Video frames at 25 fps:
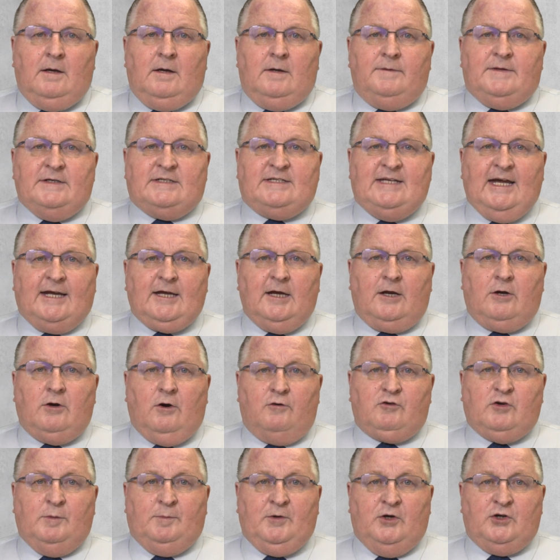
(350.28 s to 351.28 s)
The second
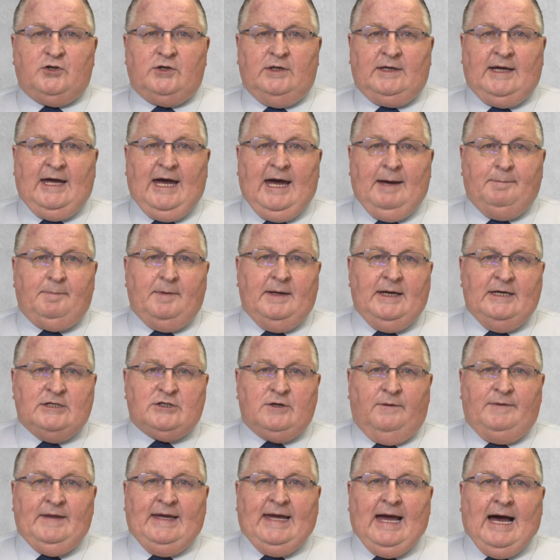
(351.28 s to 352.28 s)
contribution cap is
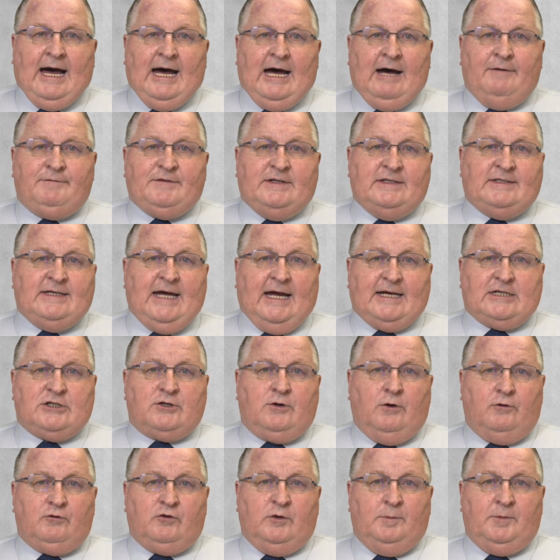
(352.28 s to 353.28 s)
on the after-tax
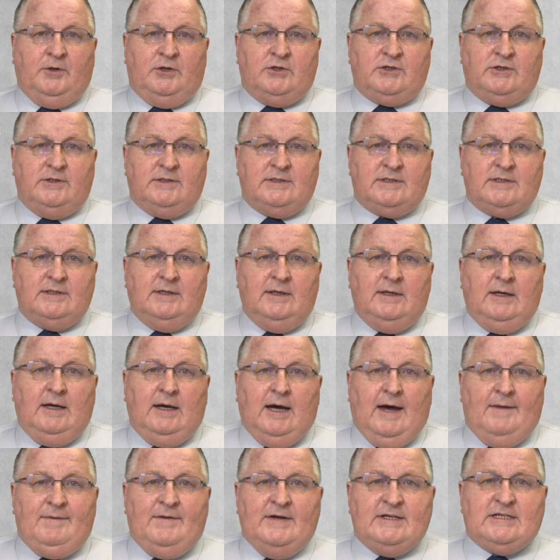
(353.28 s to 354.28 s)
contributions,
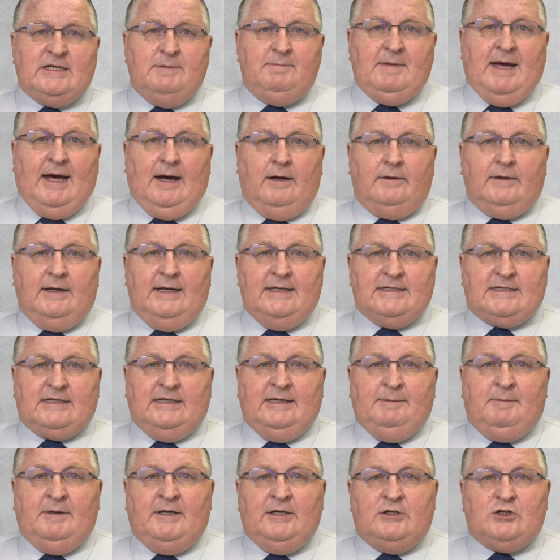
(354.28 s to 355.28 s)
and this amount is
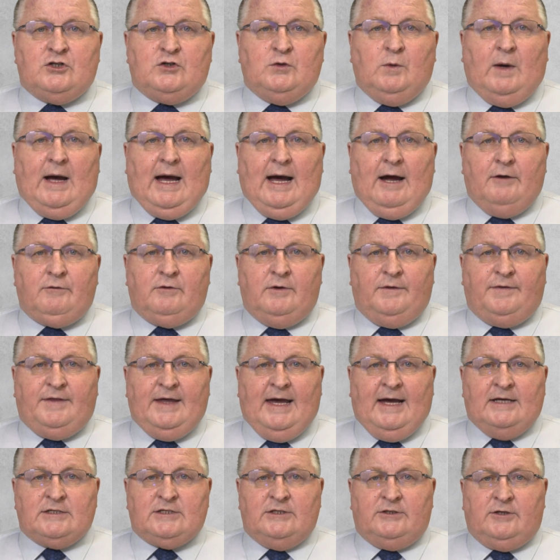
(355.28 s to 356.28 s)
limited to
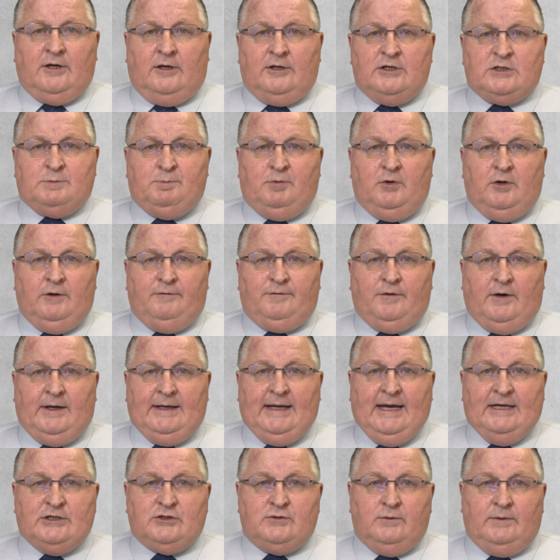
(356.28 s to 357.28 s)
$100,000 per
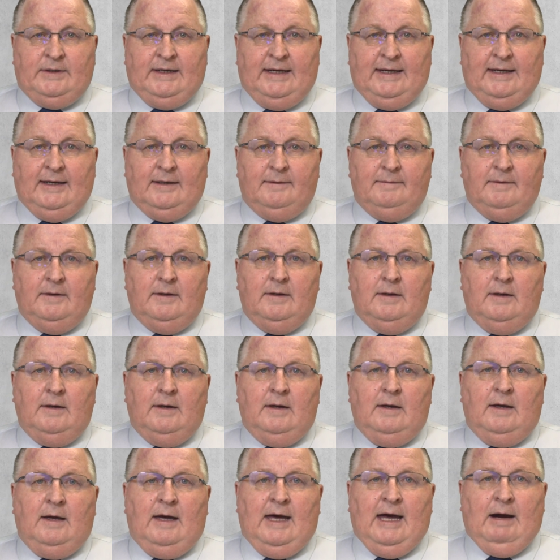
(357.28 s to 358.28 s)
financial year.
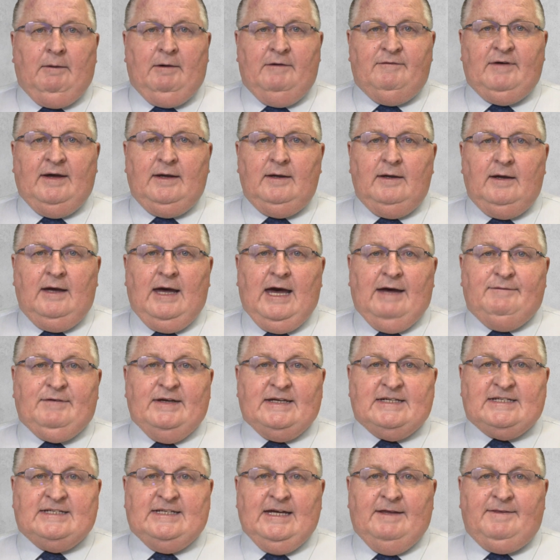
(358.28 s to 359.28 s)
However,
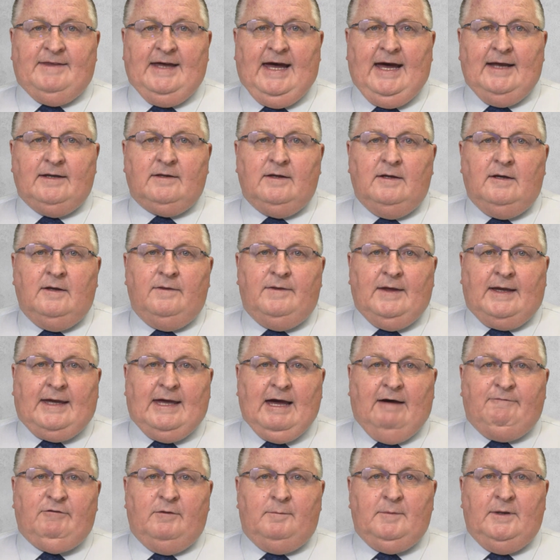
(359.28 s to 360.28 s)
having said that, the
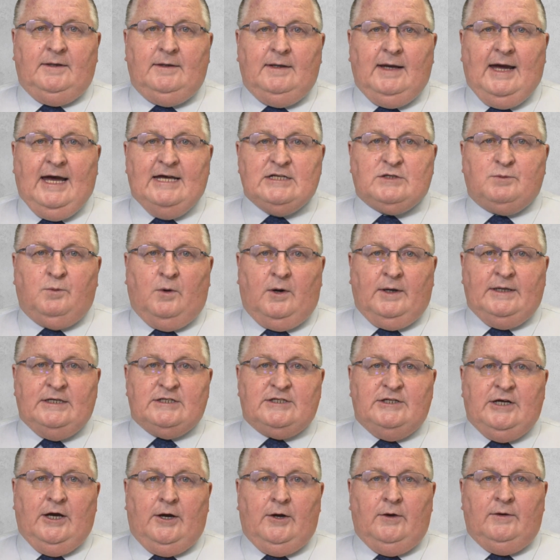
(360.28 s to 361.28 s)
government has what is
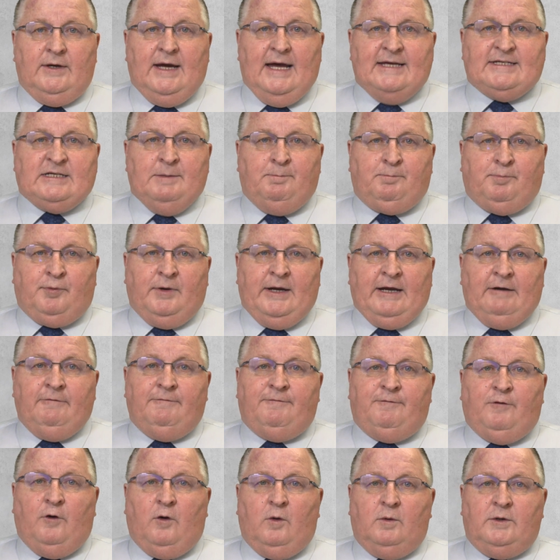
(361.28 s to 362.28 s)
known as a bring
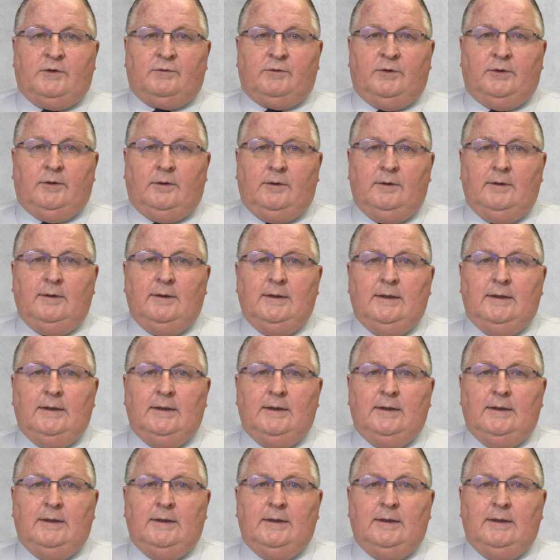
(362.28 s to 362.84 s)
forward rule.